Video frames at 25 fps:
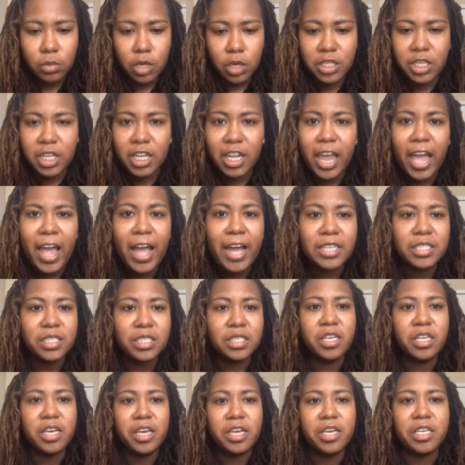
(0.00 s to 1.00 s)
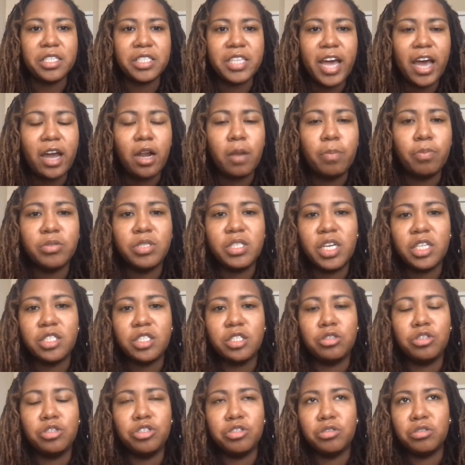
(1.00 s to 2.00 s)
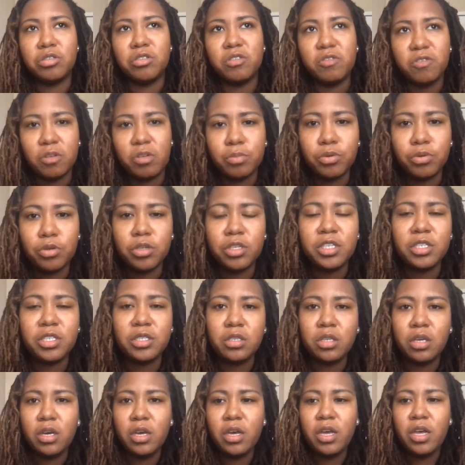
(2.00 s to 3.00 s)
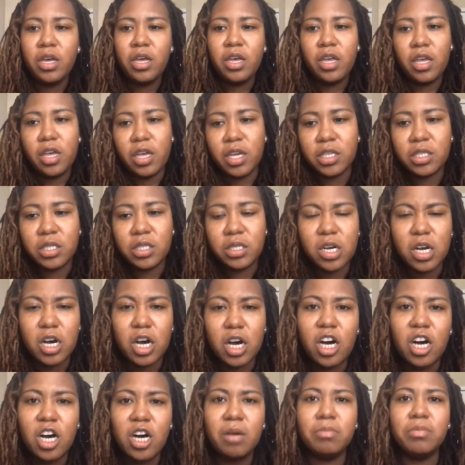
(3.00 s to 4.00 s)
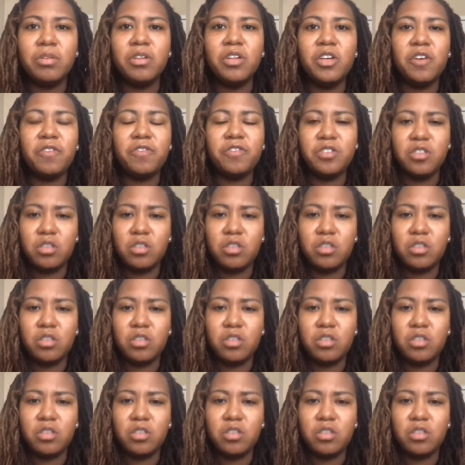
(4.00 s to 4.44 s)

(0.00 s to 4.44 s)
The last thing is how to protect your children from bullies is to uplift